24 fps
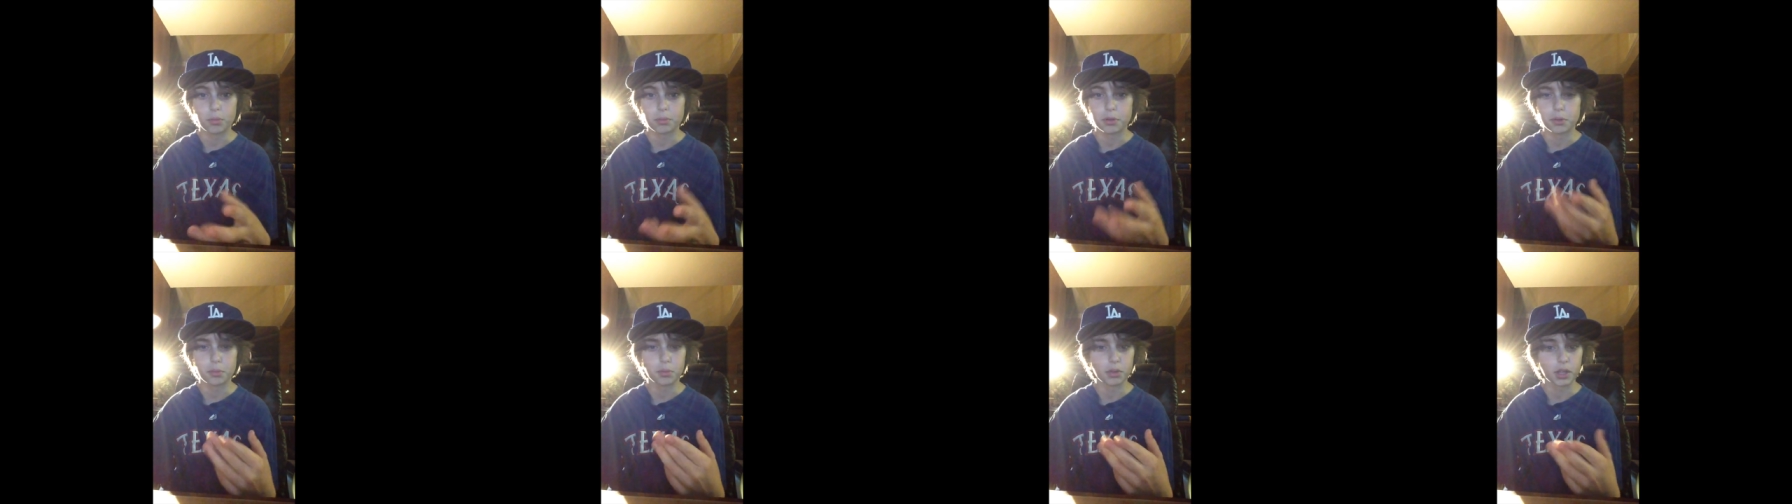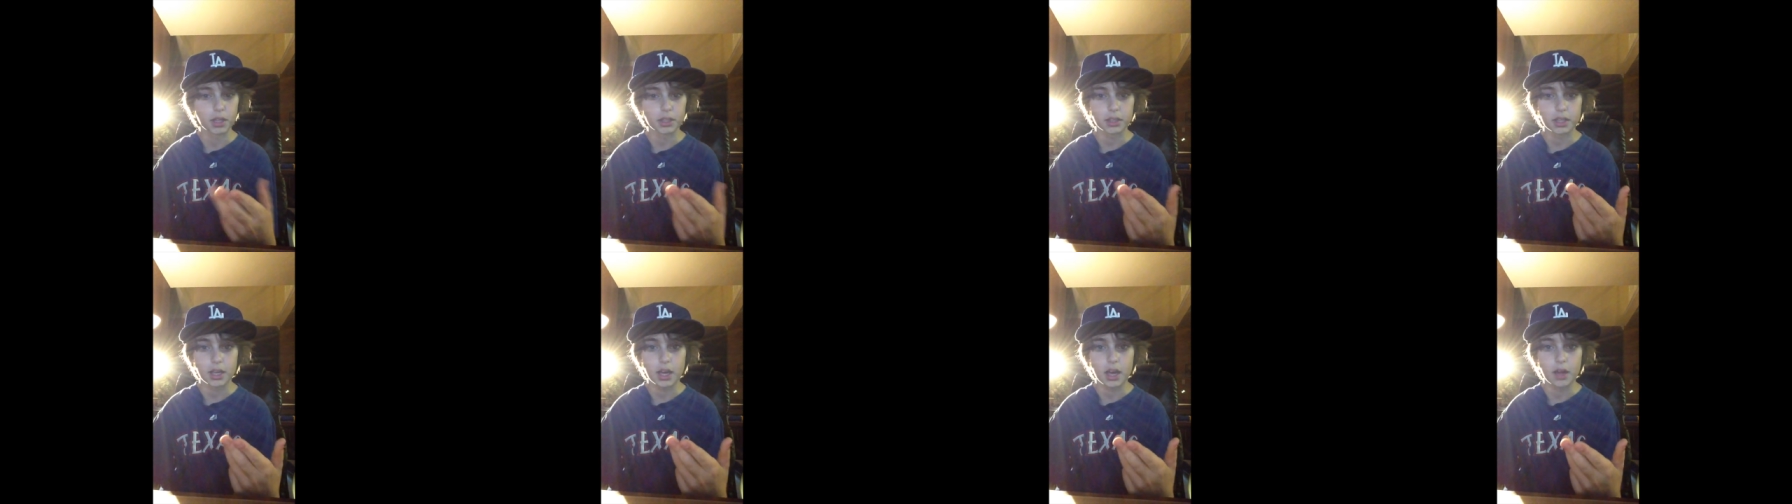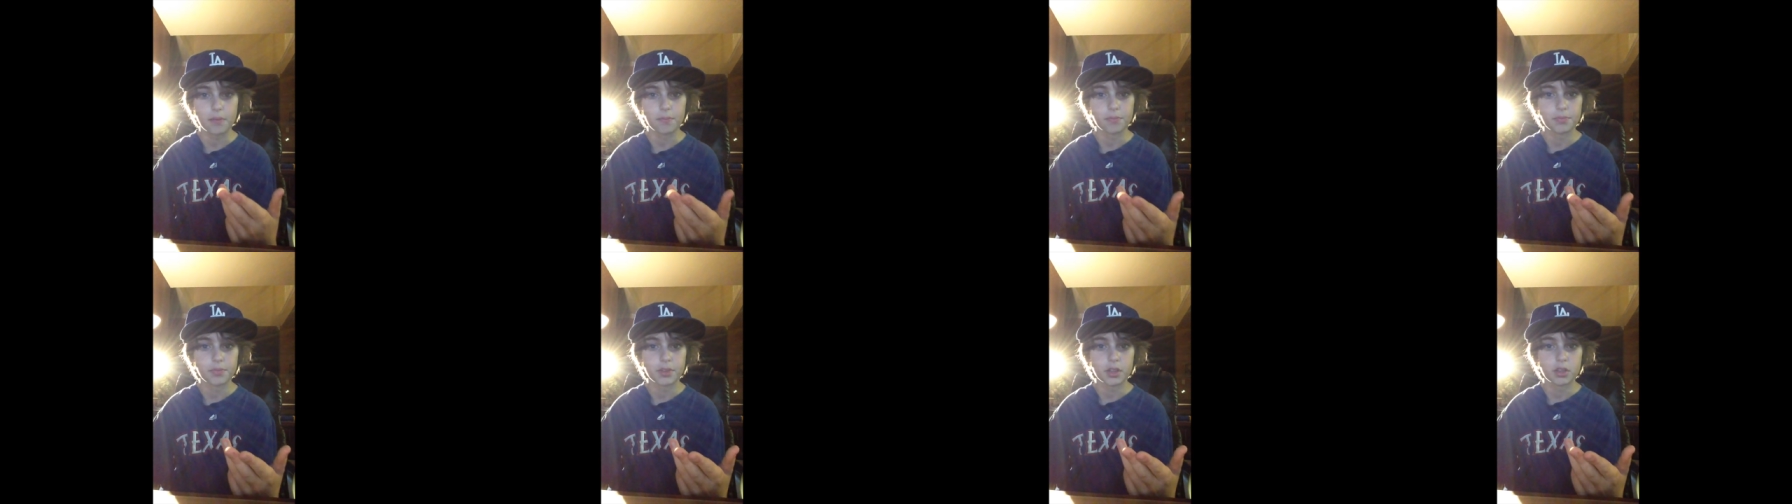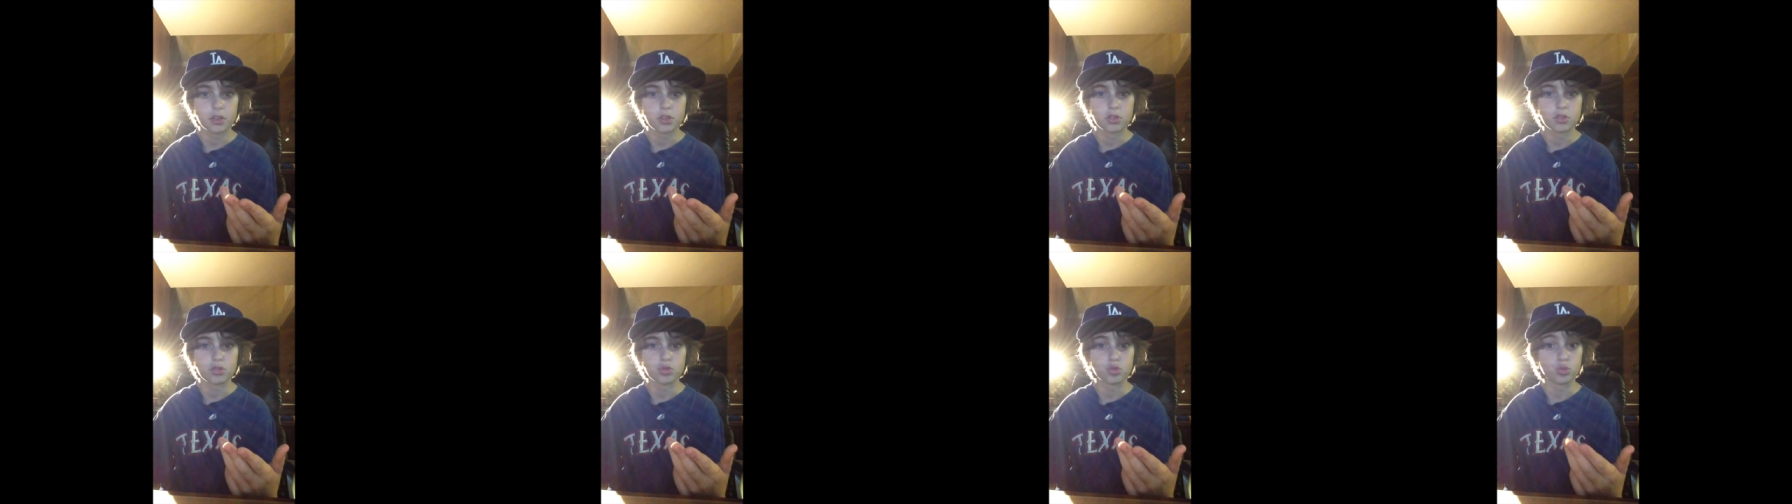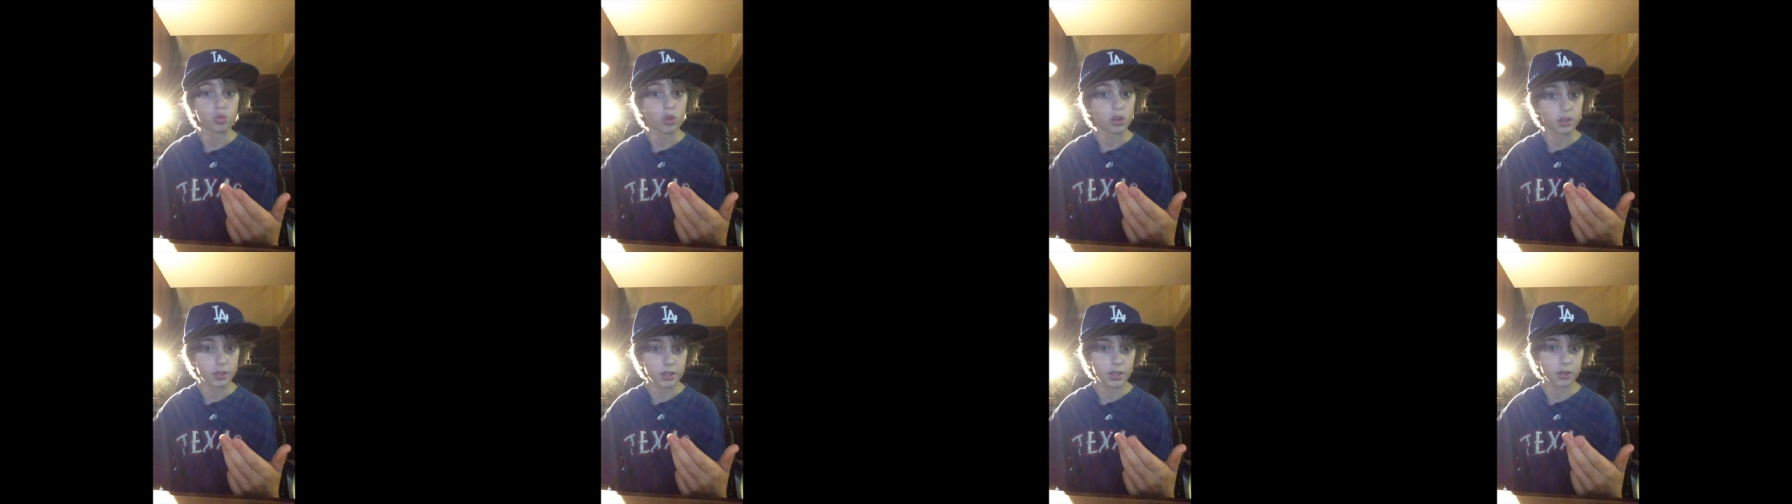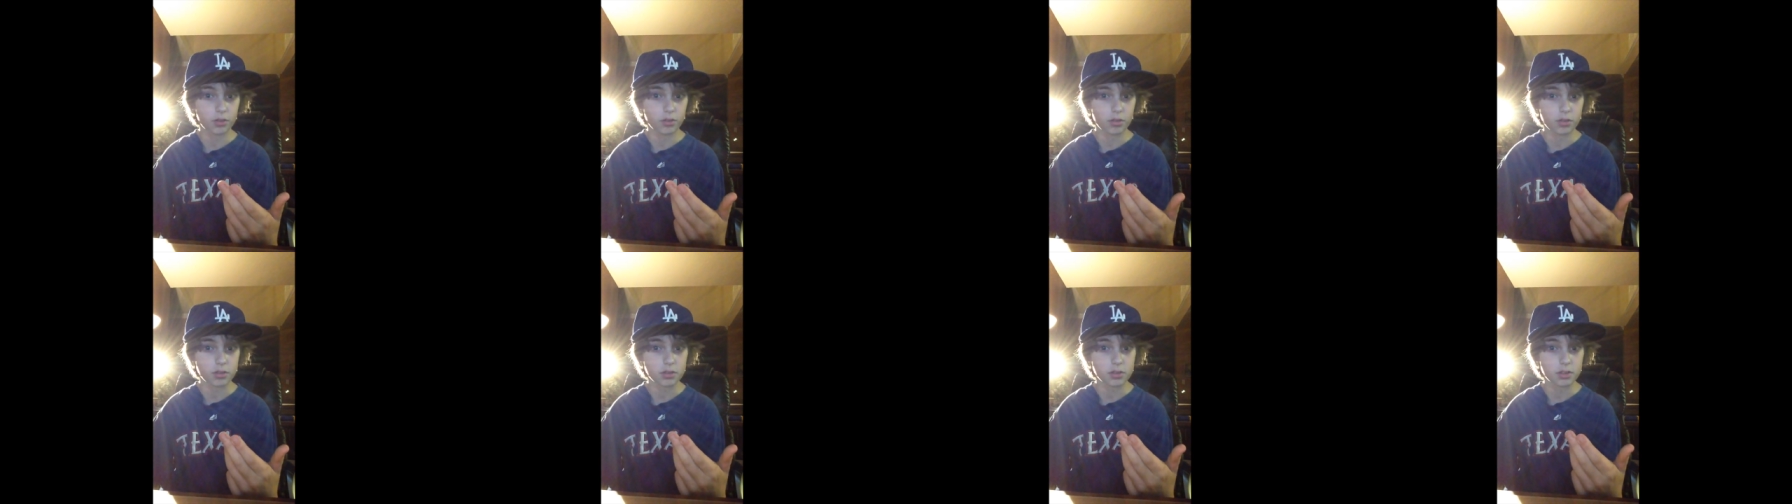people like that, drug
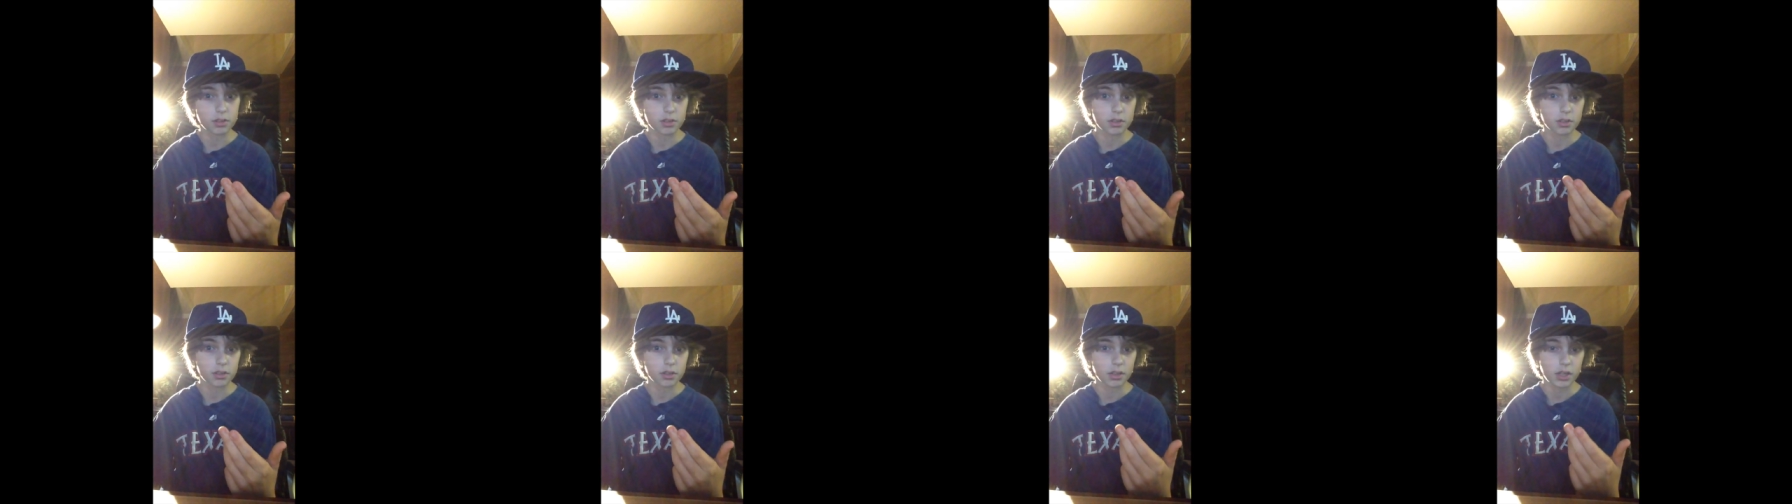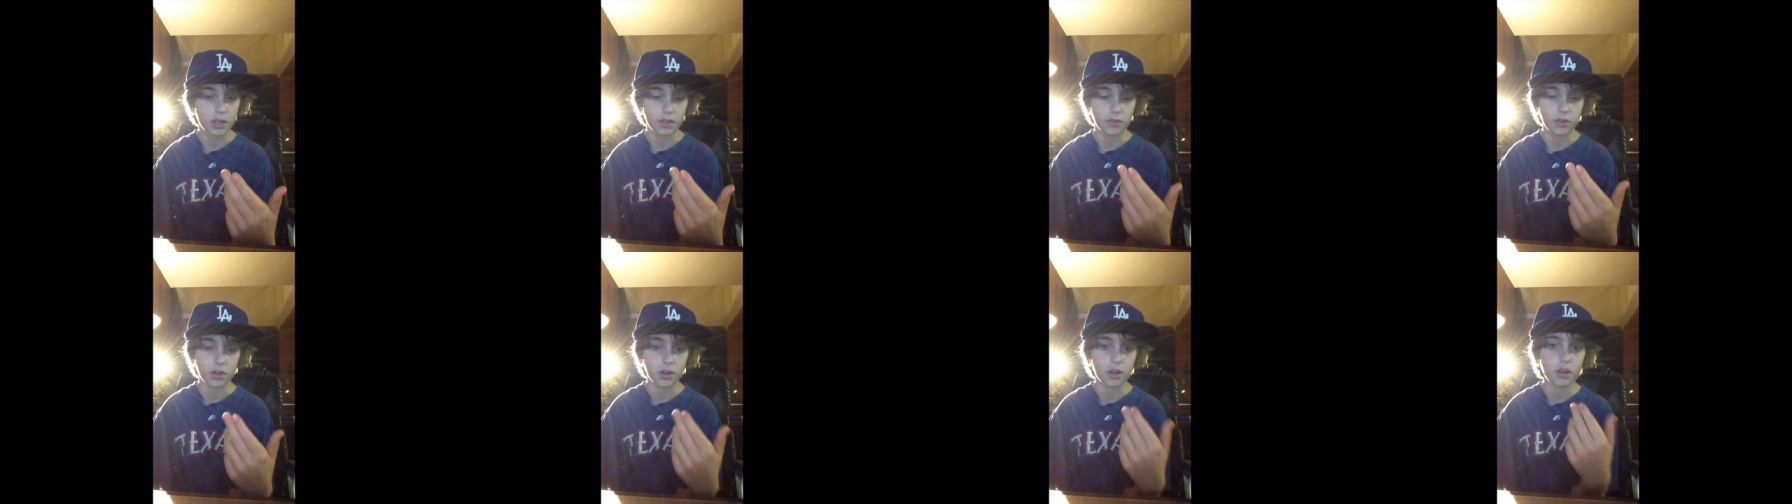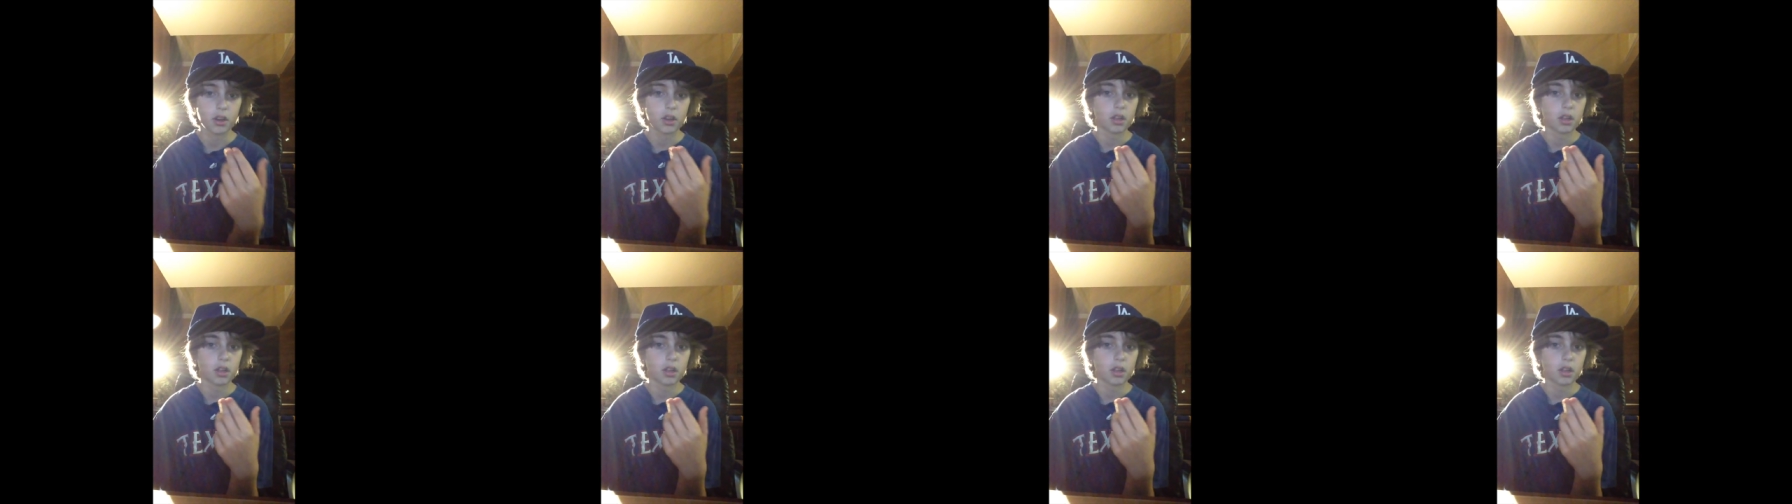dealers even,